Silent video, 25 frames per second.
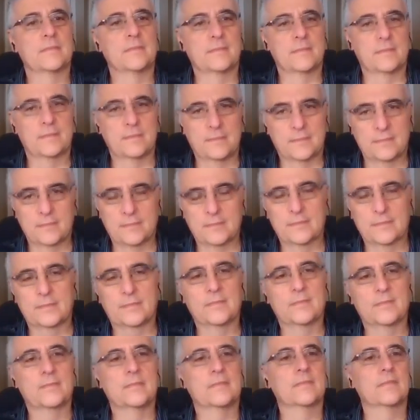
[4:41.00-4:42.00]

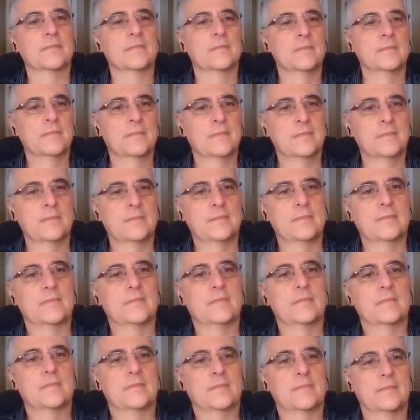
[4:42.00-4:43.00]

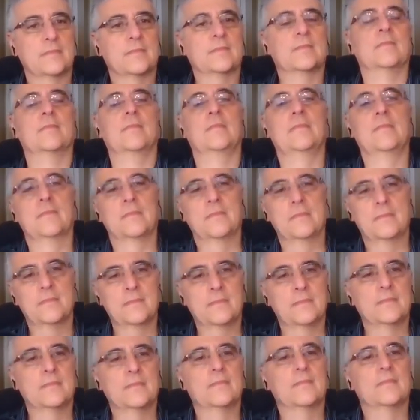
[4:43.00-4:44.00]

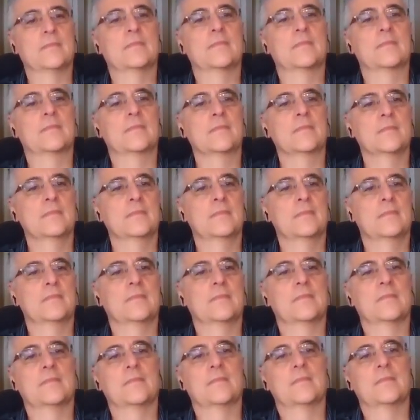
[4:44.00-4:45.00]

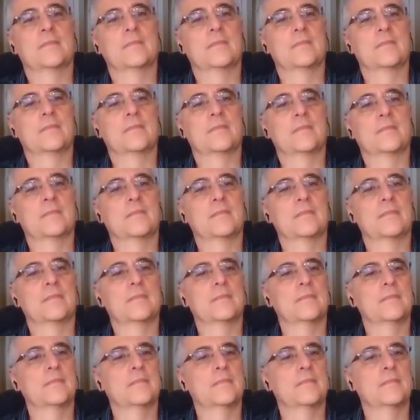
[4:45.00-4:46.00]

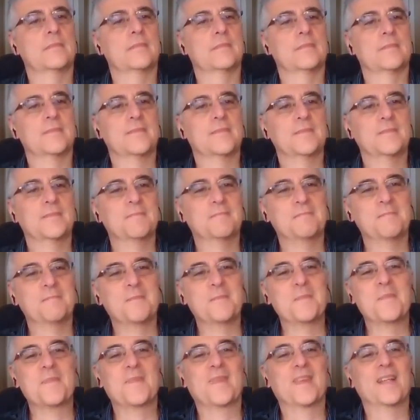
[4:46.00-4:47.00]

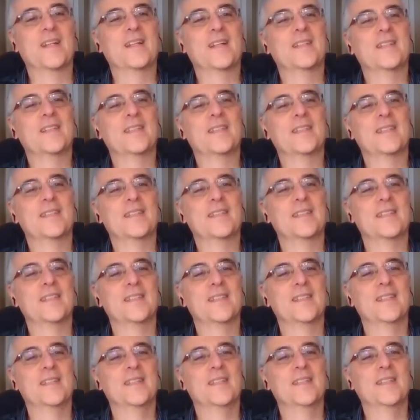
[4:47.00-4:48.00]

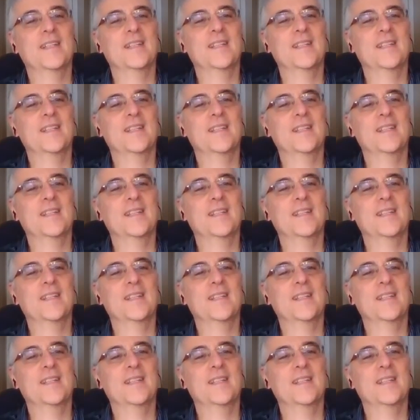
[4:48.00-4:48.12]
This person isn't speaking.